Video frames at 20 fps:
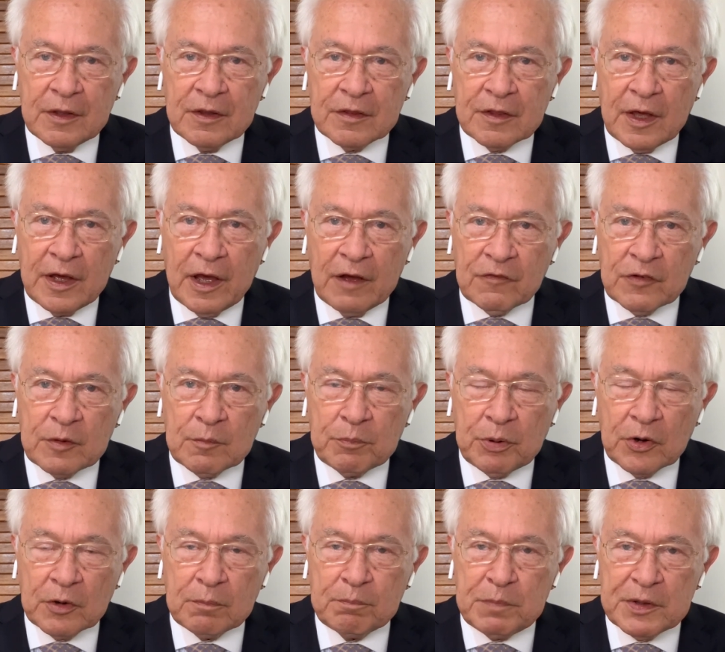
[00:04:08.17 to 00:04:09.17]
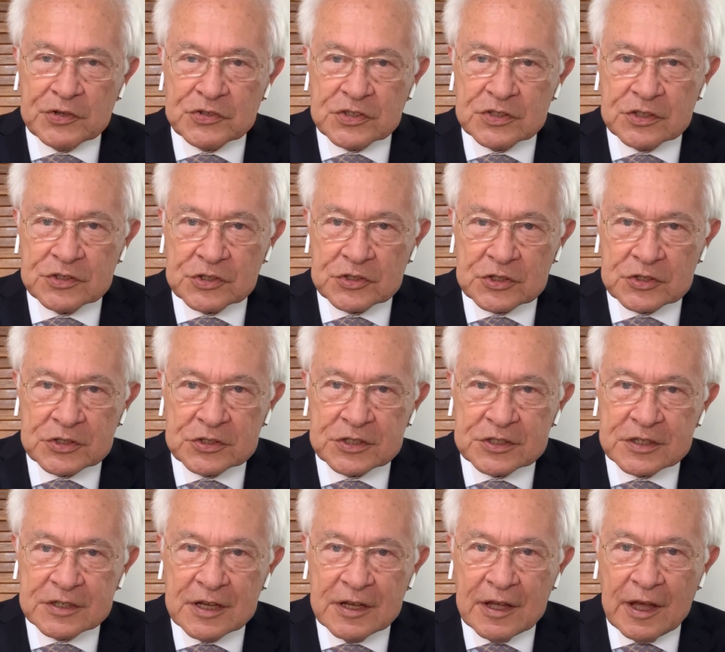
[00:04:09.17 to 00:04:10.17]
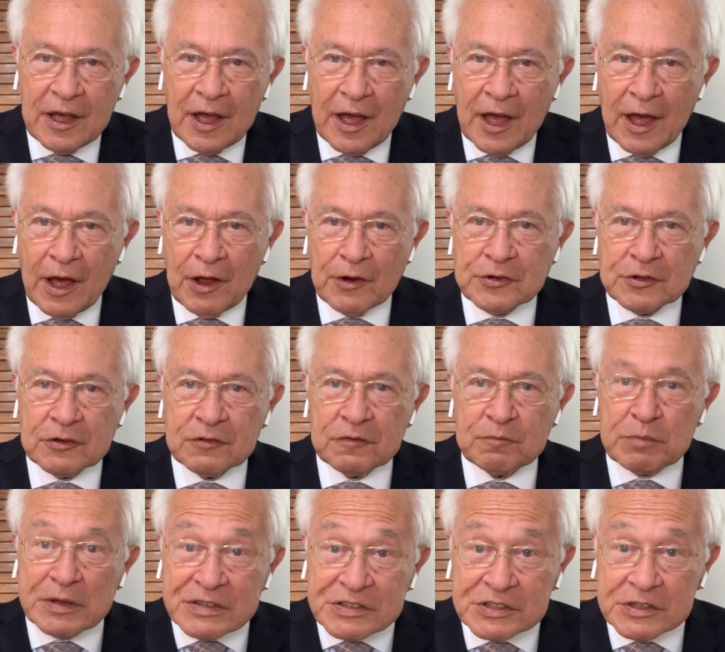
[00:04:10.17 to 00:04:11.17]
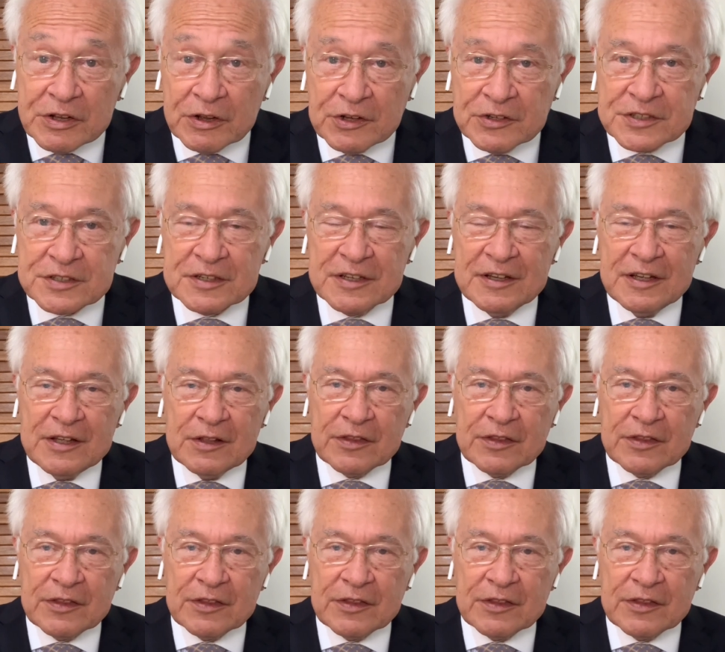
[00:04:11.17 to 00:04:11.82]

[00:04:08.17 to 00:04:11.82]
They haven't put businesses out of business.